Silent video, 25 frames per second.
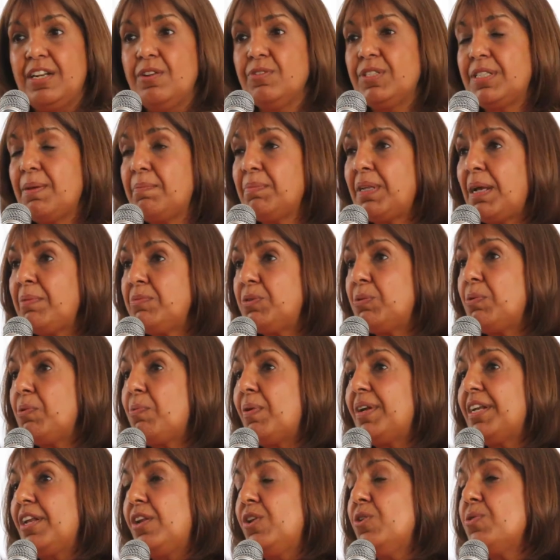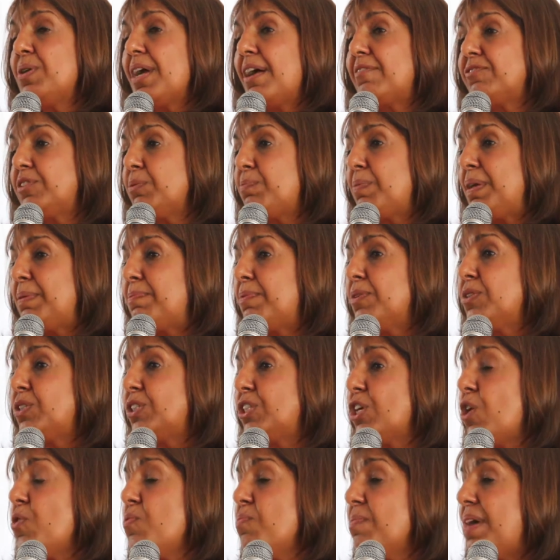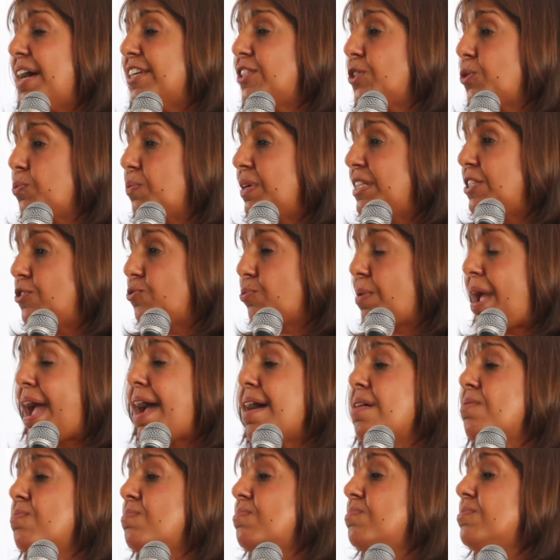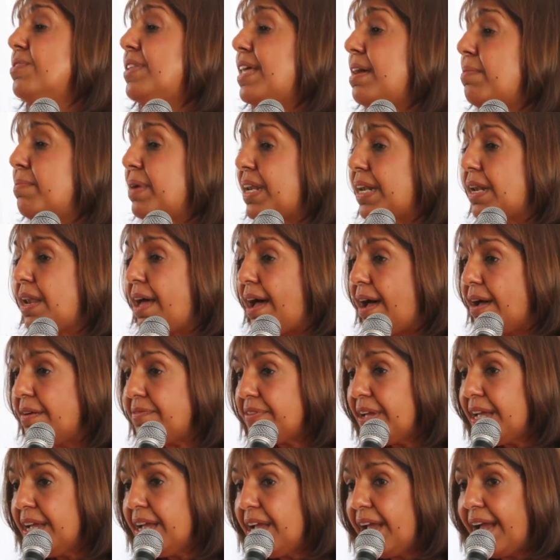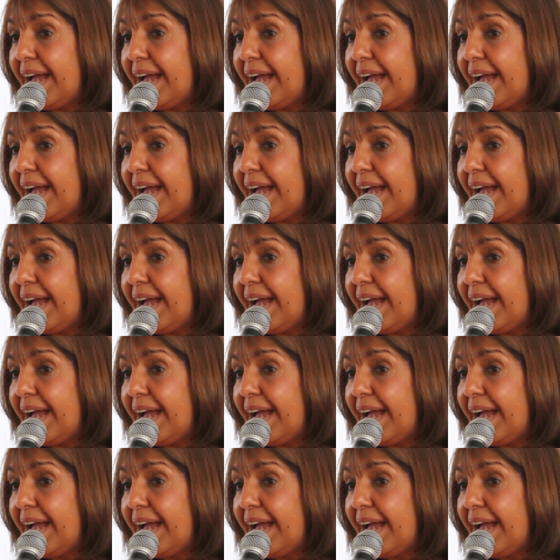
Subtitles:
Sometimes we want to look after people so much, we drown them in love,